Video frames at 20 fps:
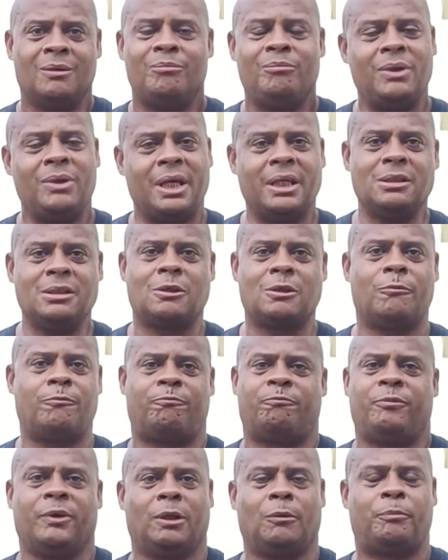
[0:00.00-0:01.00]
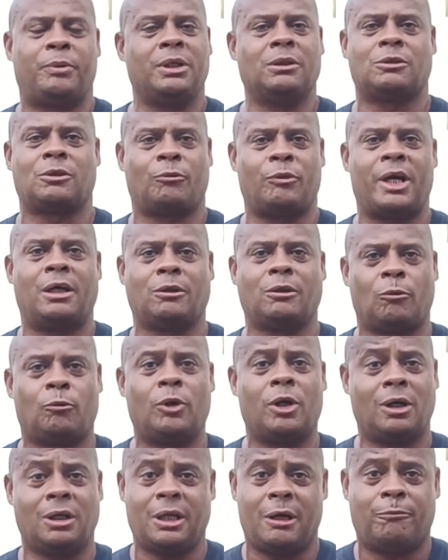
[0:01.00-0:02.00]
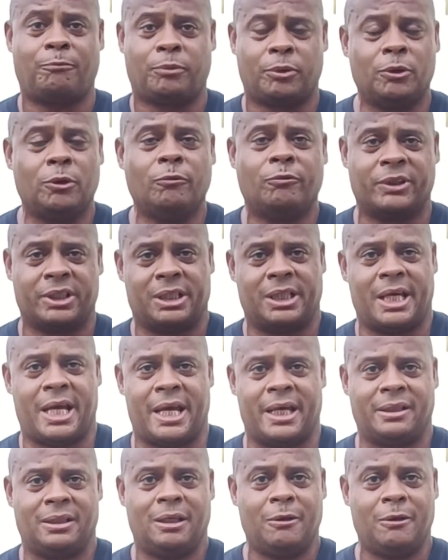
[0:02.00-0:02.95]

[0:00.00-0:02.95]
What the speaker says: Millions of Filipinos around the world have proven that.